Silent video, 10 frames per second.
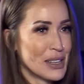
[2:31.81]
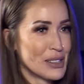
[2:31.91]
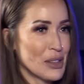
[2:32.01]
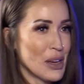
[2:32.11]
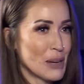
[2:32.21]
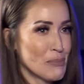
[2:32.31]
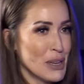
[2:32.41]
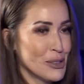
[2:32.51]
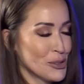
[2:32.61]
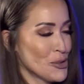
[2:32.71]
And it's like,
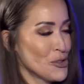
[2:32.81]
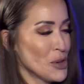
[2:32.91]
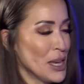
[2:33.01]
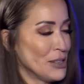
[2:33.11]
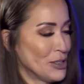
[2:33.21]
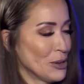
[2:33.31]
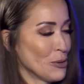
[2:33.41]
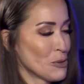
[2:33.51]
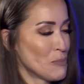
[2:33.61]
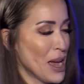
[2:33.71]
piece of shit,
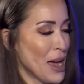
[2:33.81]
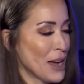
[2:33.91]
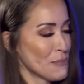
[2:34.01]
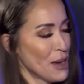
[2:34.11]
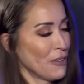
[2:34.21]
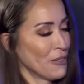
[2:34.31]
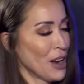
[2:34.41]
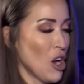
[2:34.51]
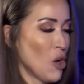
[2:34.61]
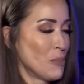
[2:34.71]
douchebag,
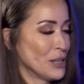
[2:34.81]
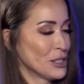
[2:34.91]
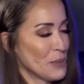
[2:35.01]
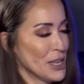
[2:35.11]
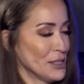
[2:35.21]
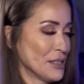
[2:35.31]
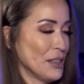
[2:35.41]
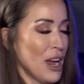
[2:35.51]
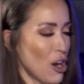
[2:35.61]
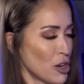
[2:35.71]
motherfucker. I hope he spends his life.